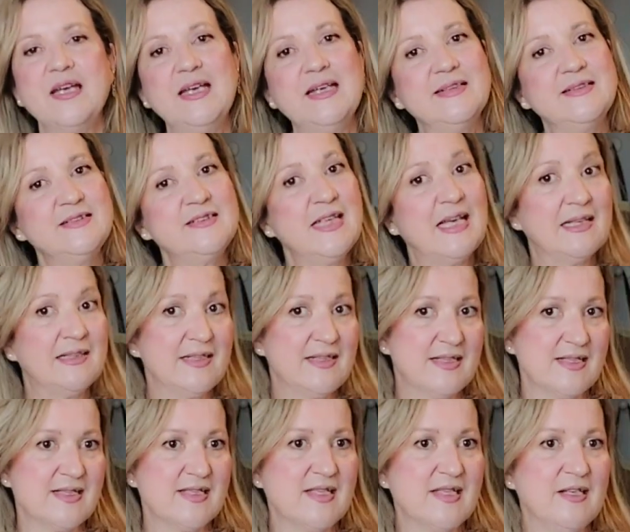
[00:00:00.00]
and
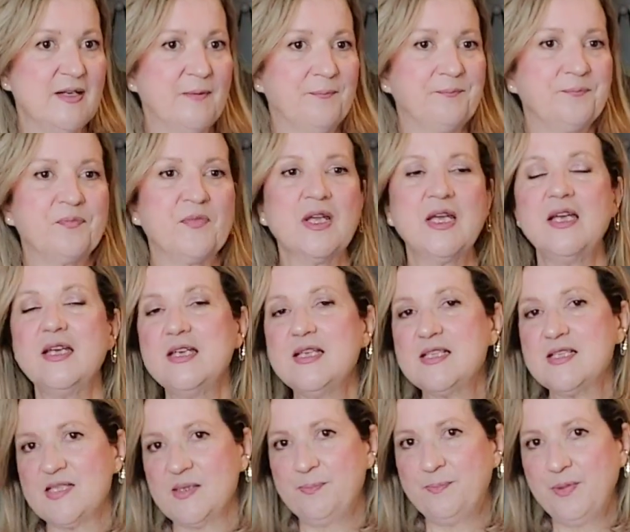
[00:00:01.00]
delicacy.
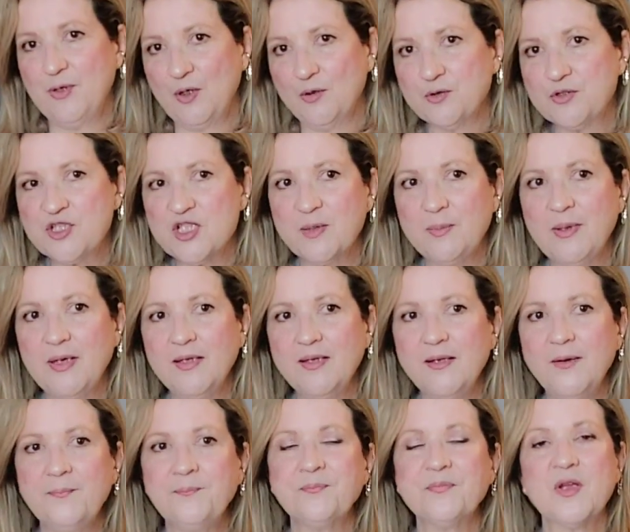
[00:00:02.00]
It's
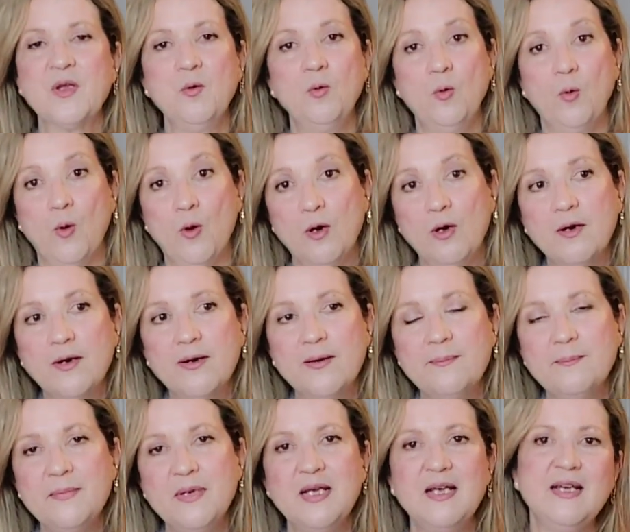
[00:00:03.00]
approachable,
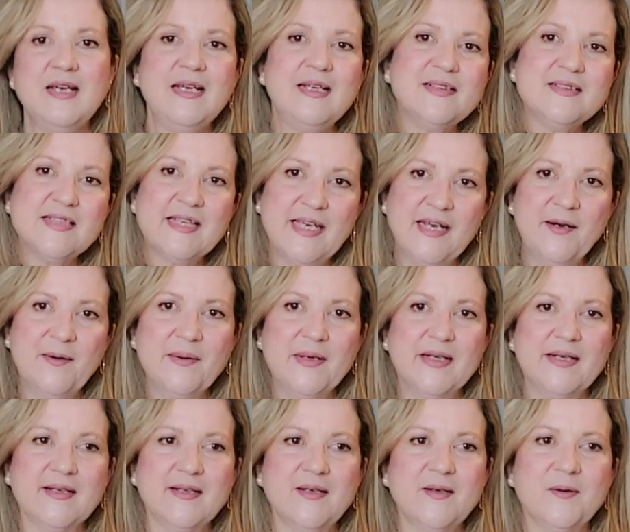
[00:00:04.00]
warm, and
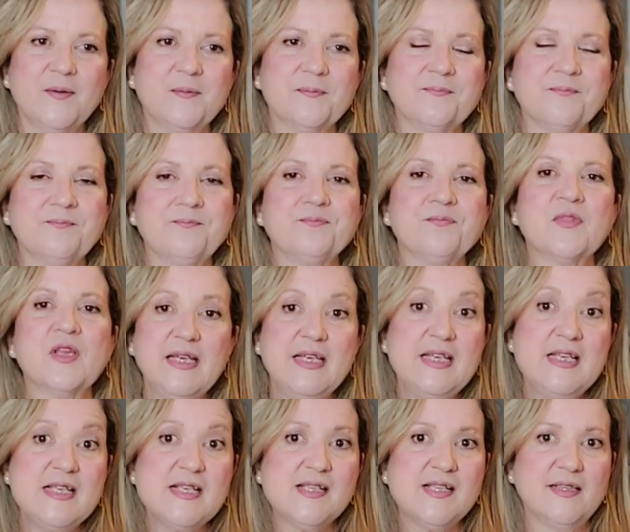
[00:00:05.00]
caring.
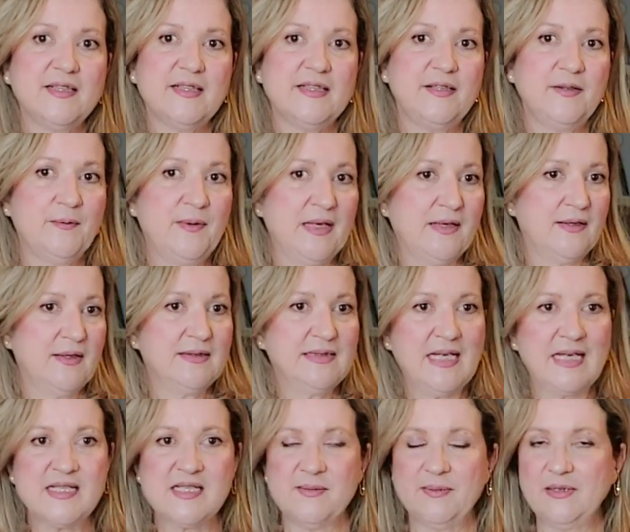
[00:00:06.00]
Easily
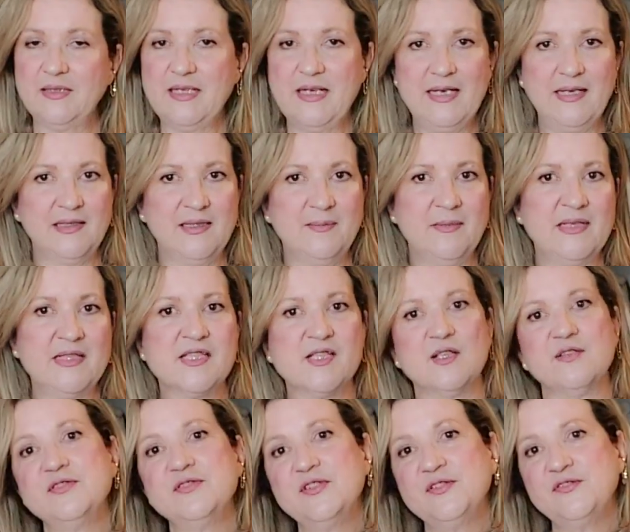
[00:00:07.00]
recognizable elements
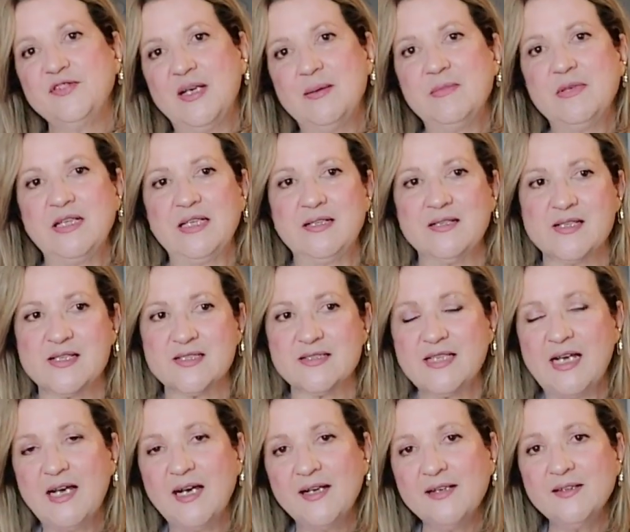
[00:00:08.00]
of the feminine
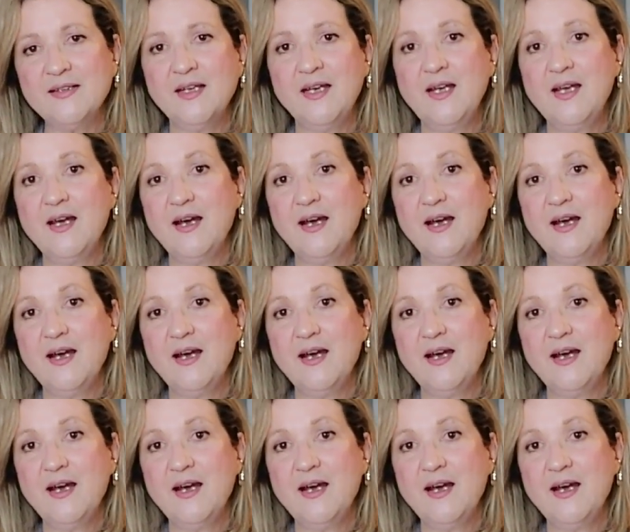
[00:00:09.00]
style